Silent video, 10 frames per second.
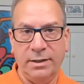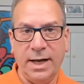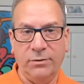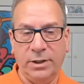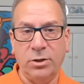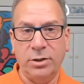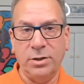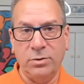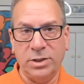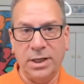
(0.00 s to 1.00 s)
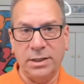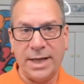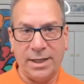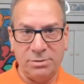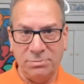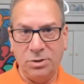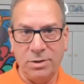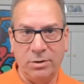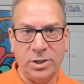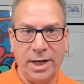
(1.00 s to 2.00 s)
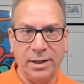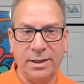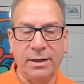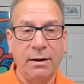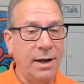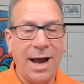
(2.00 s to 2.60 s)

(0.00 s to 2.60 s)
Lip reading: Now, the good news is, as you know, Jonathan,